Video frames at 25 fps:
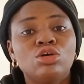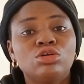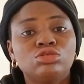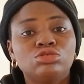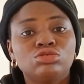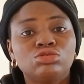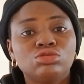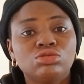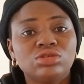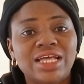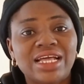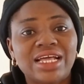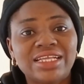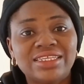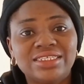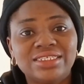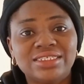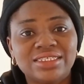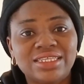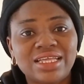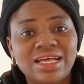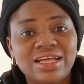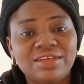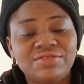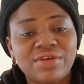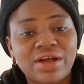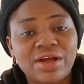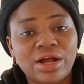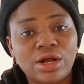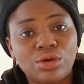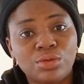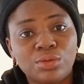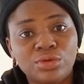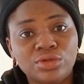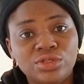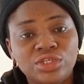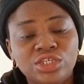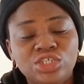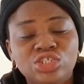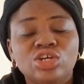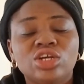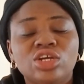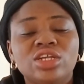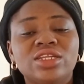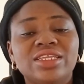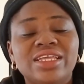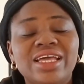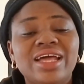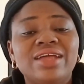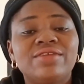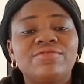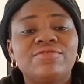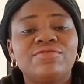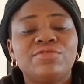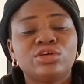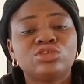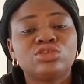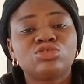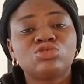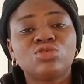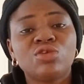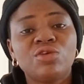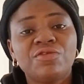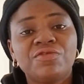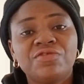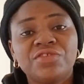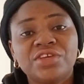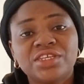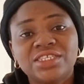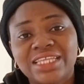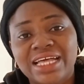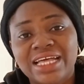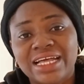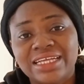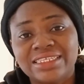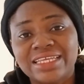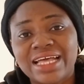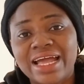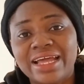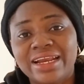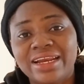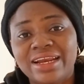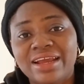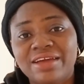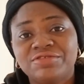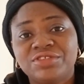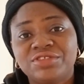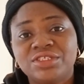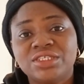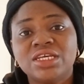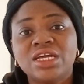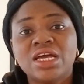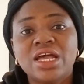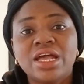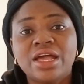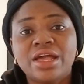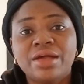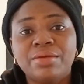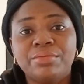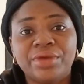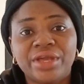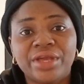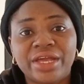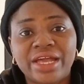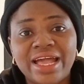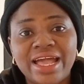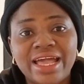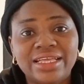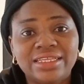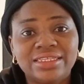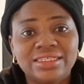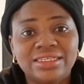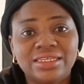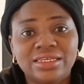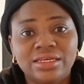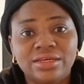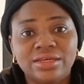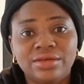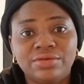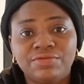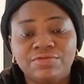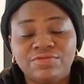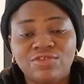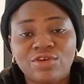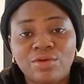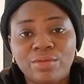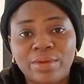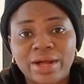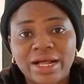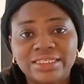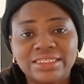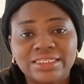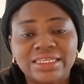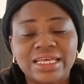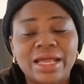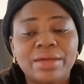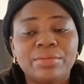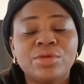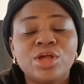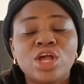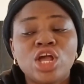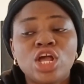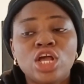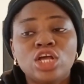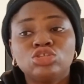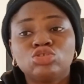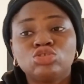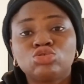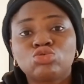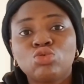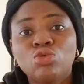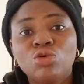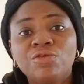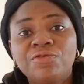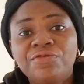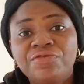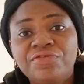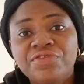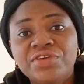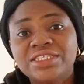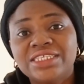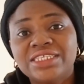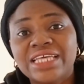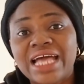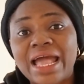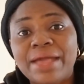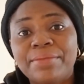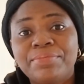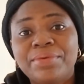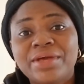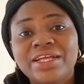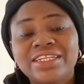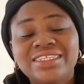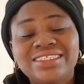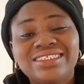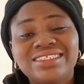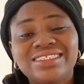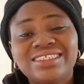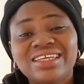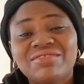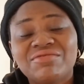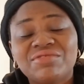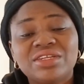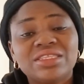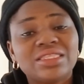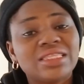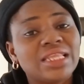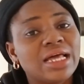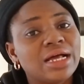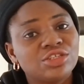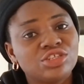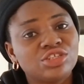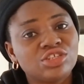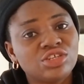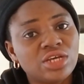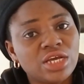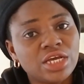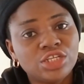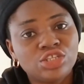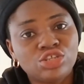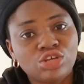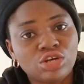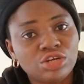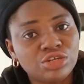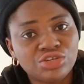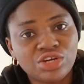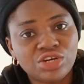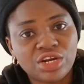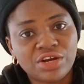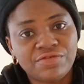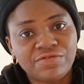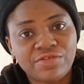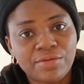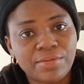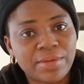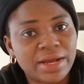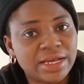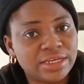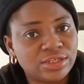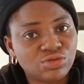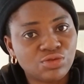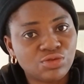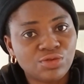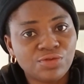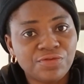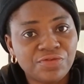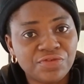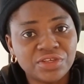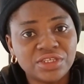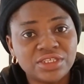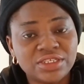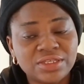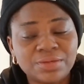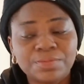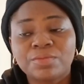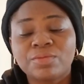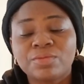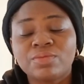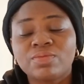So that is that for accommodation. Then for school fees that I left behind the former time, school fees, I paid 7,800 for my school fees.